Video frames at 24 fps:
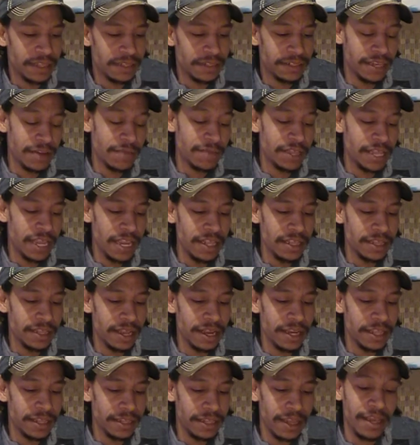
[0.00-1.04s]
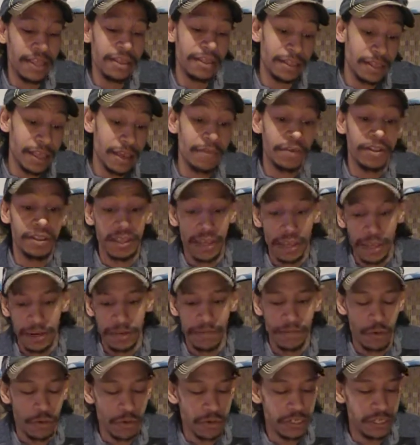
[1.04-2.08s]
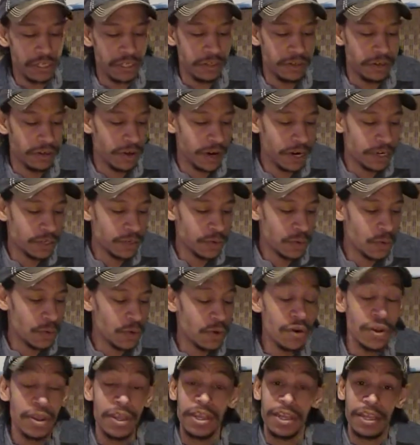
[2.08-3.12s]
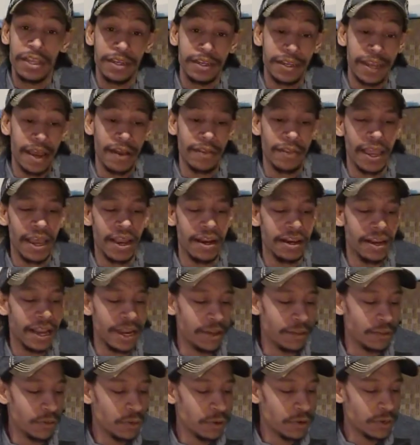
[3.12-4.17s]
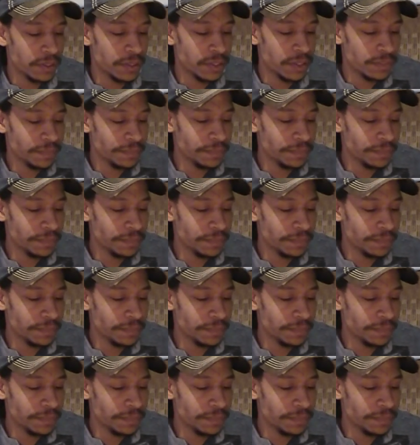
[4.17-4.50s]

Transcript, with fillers: 8th, 9th, 10th, 11th, and of course senior year high school down that neck of the woods.